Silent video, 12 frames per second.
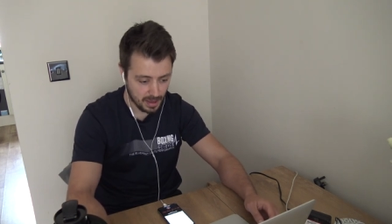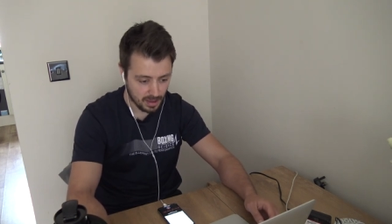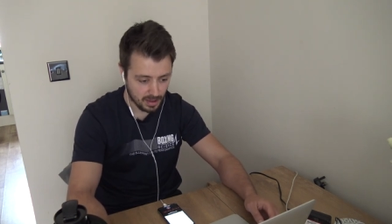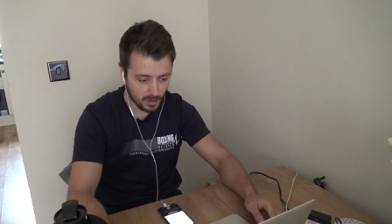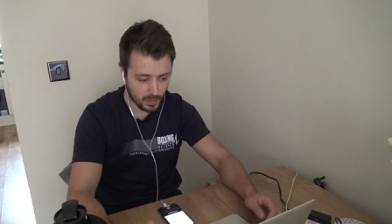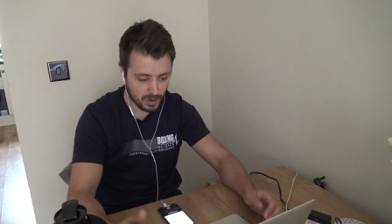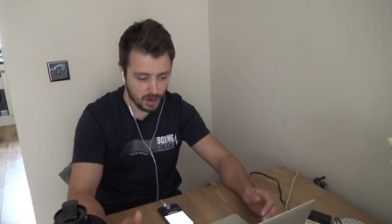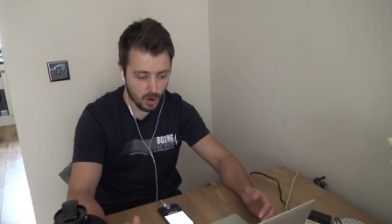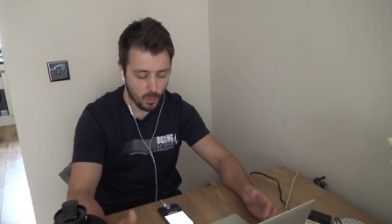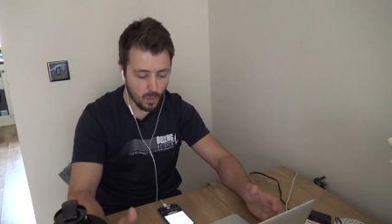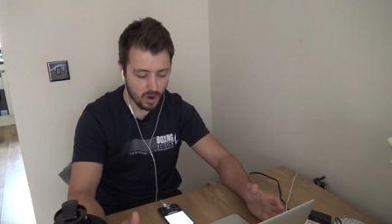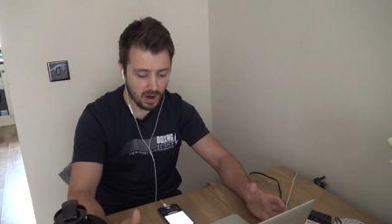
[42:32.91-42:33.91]
So we
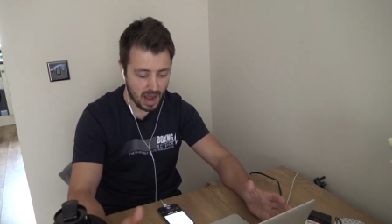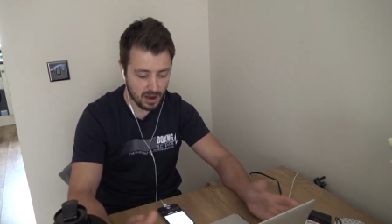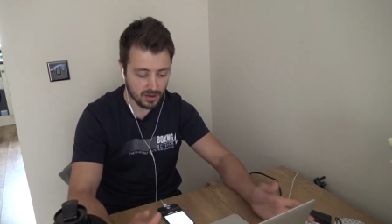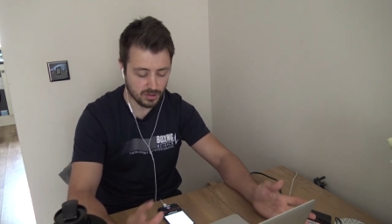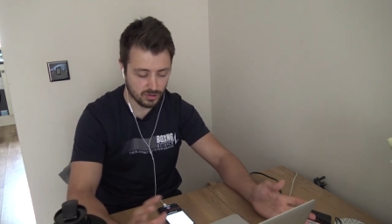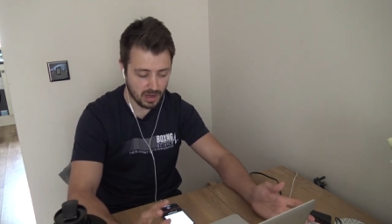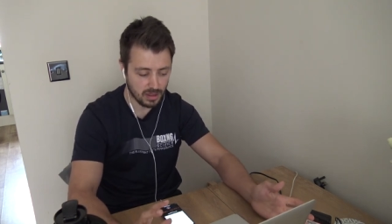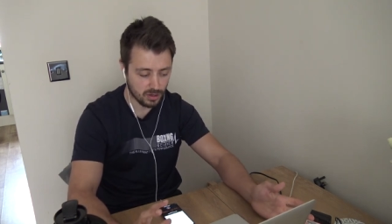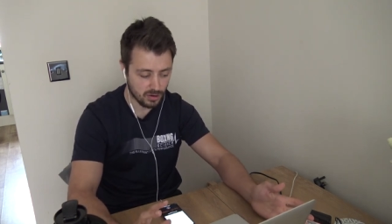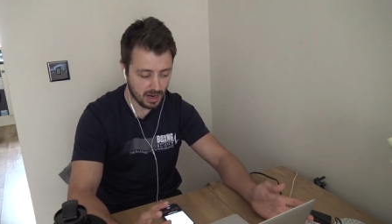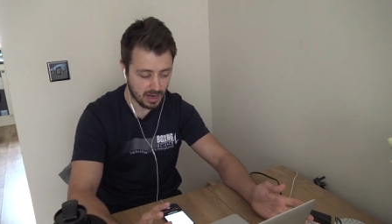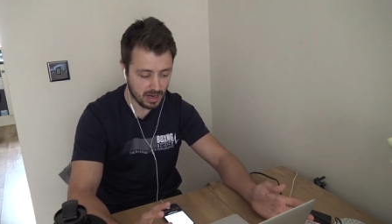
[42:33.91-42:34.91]
don't want our strength
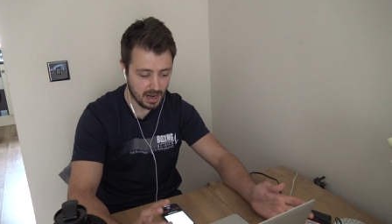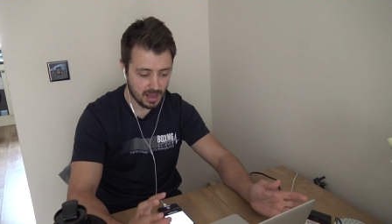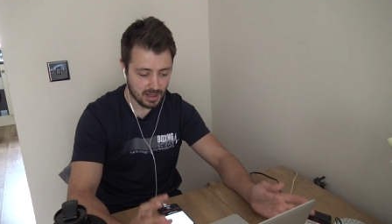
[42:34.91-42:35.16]
training